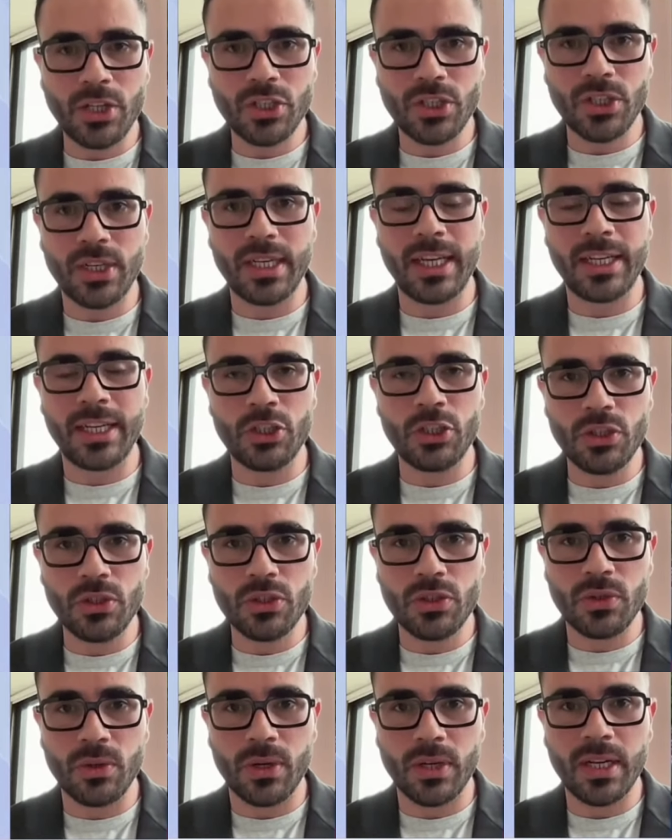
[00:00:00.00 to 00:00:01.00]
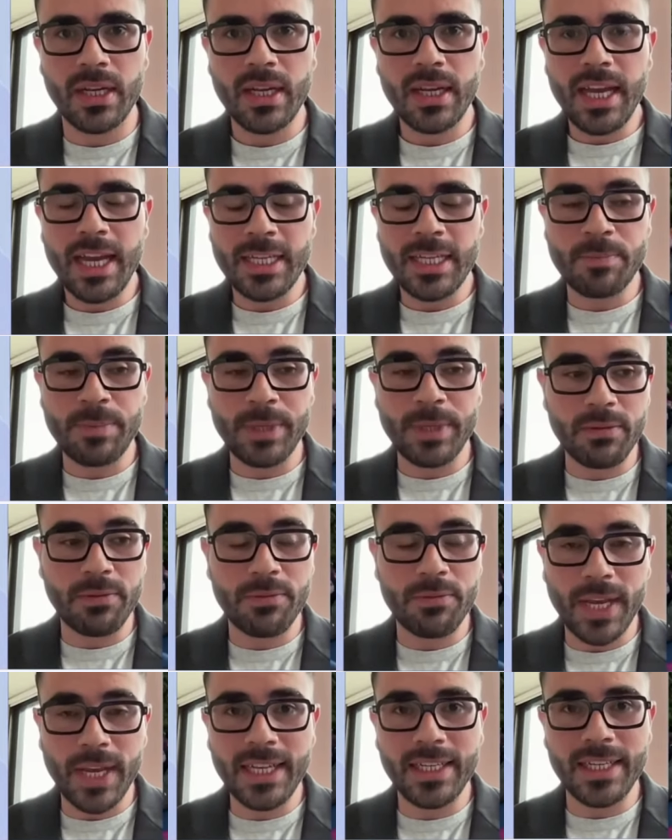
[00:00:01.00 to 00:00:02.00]
partial and neutral has been
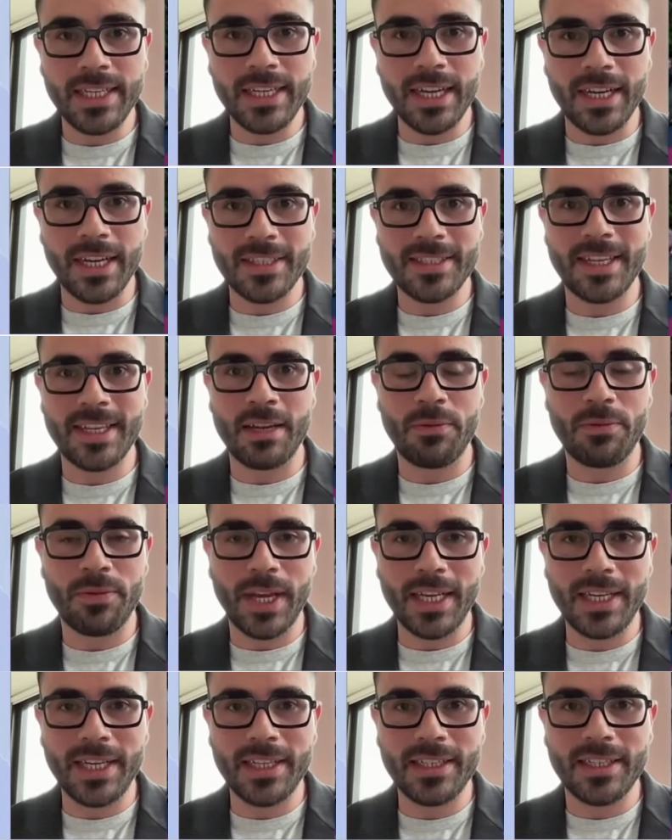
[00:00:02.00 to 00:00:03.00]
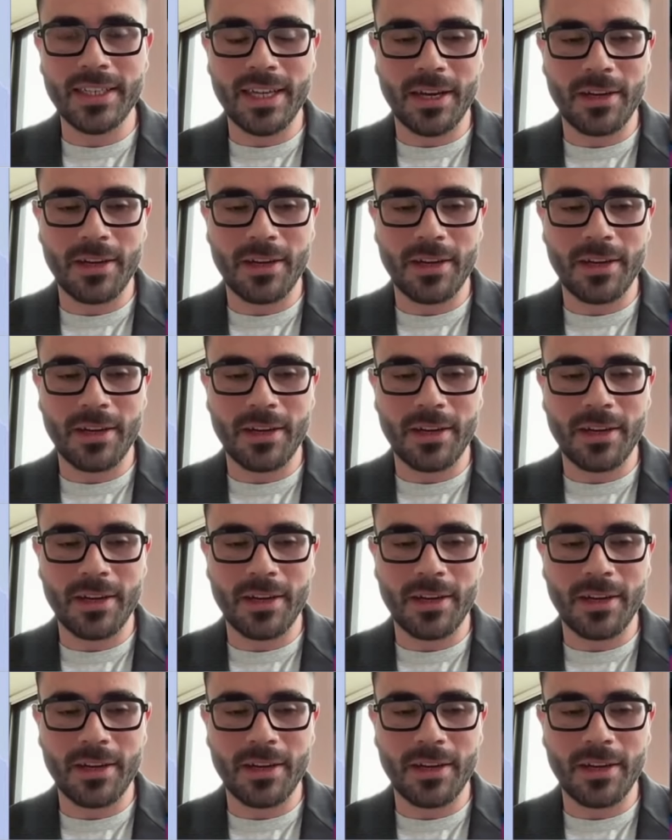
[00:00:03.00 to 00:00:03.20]
failing us and failing